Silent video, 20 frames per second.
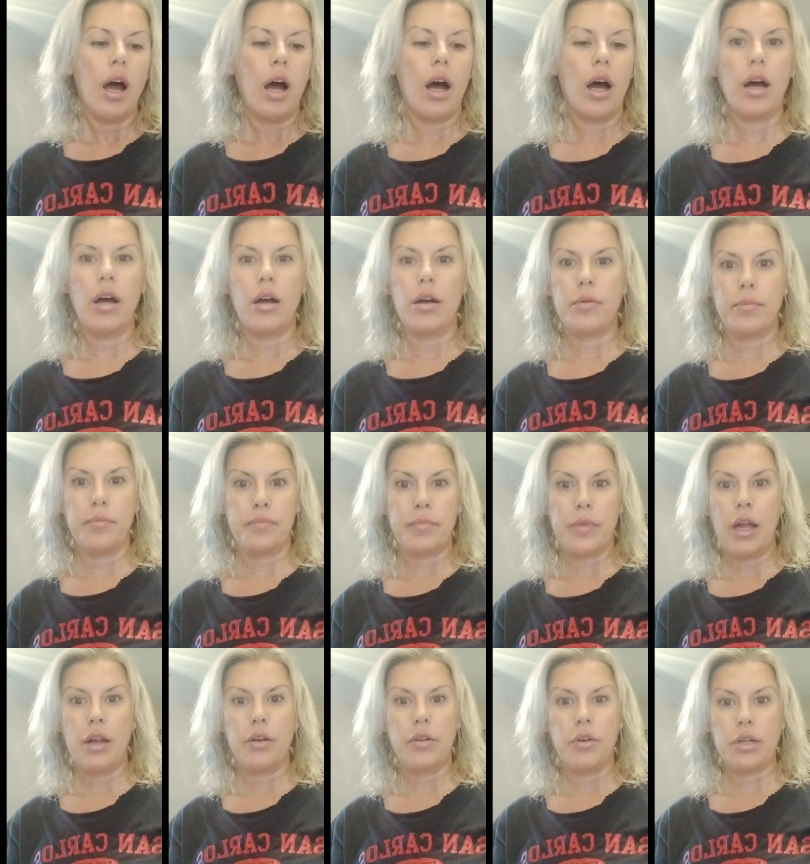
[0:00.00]
A
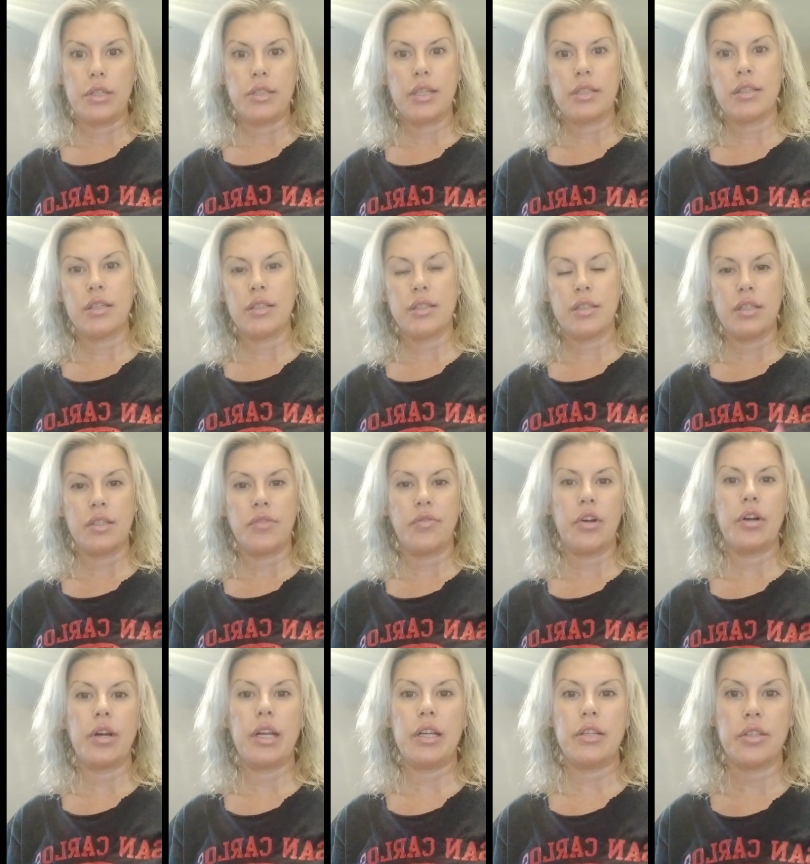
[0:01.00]
narcissist is
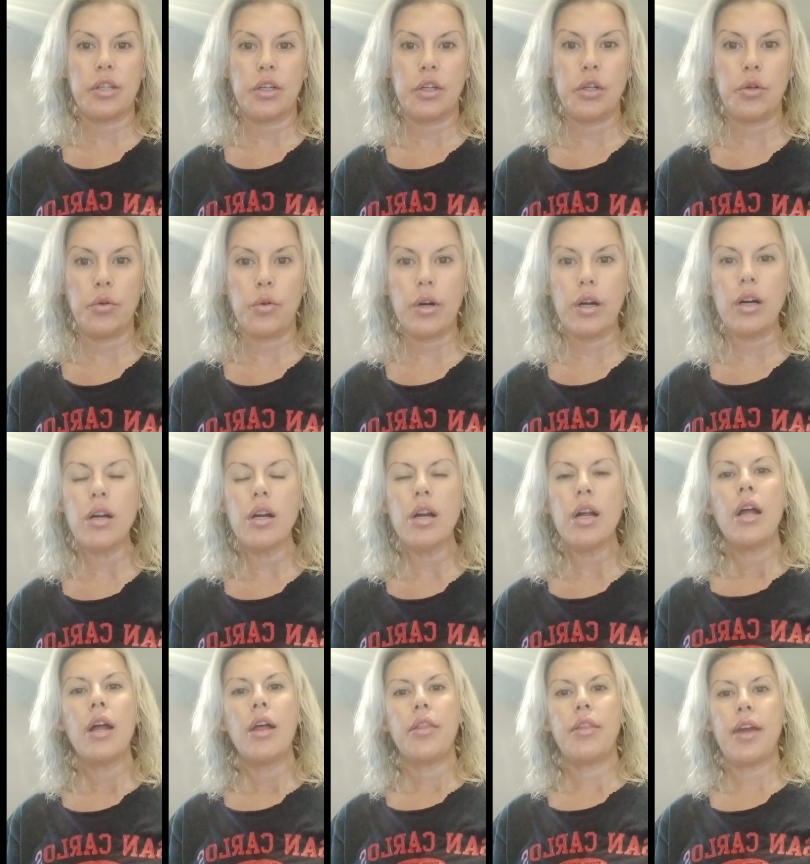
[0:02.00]
very insecure.
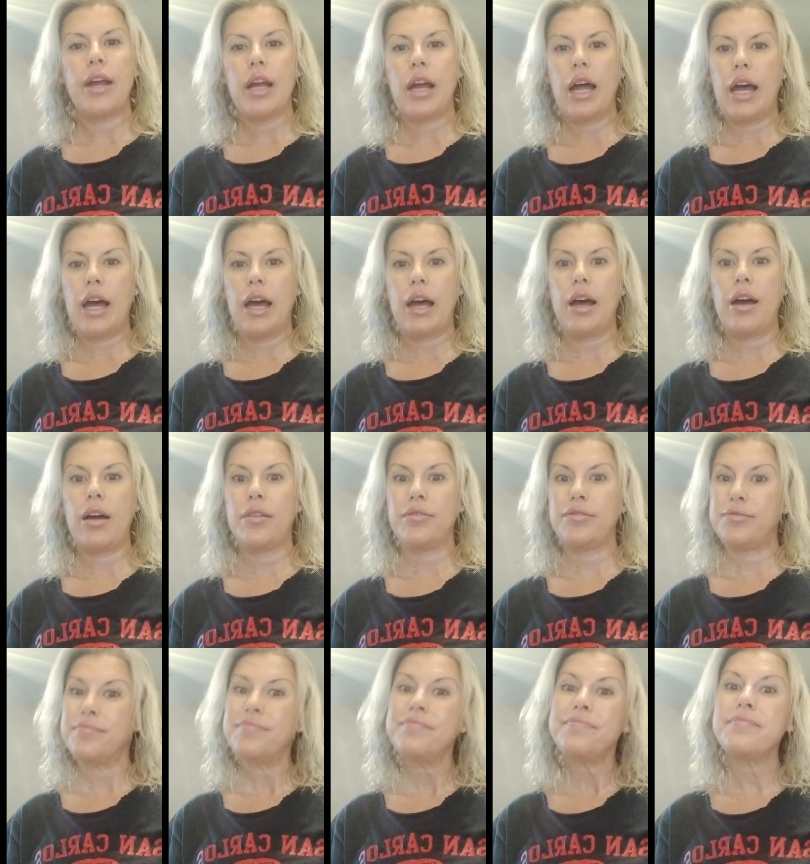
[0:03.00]
They
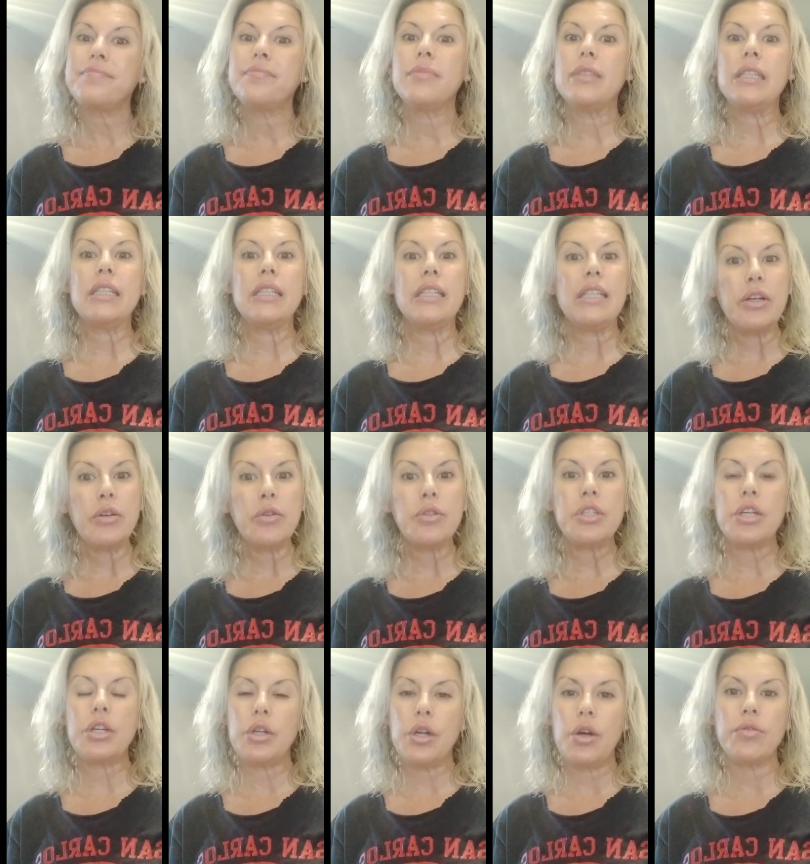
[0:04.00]
have little
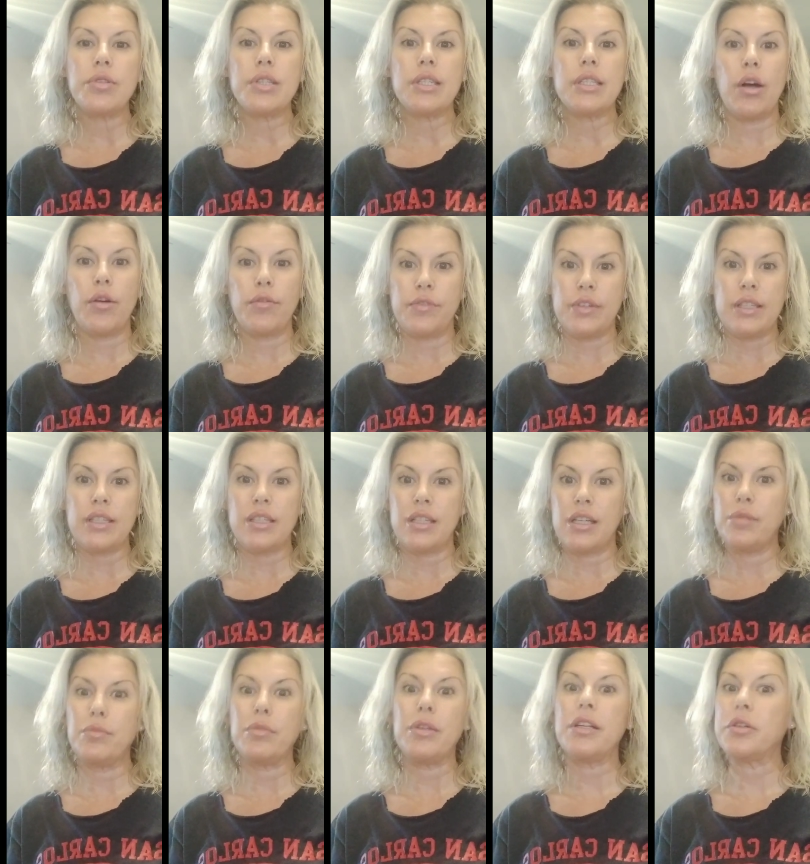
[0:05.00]
to no
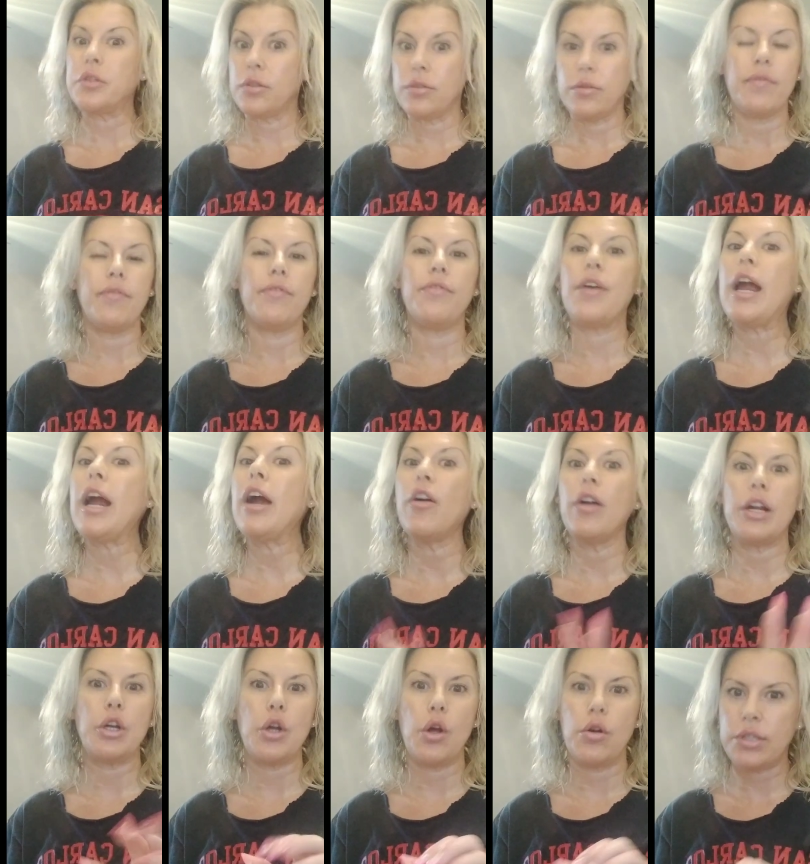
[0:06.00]
self-esteem,
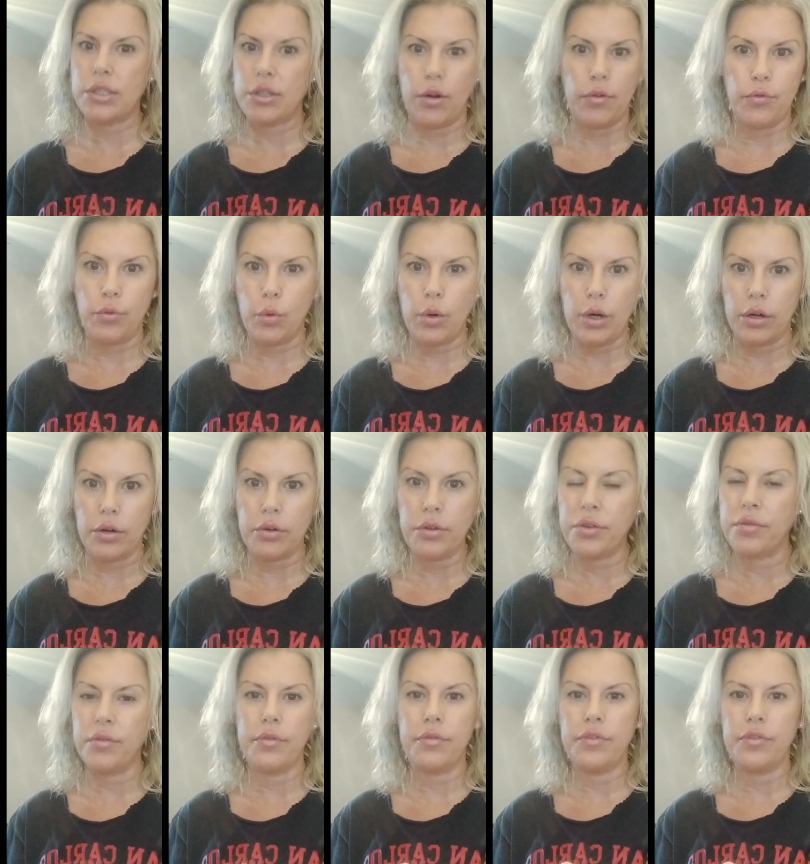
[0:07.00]
very no self-worth.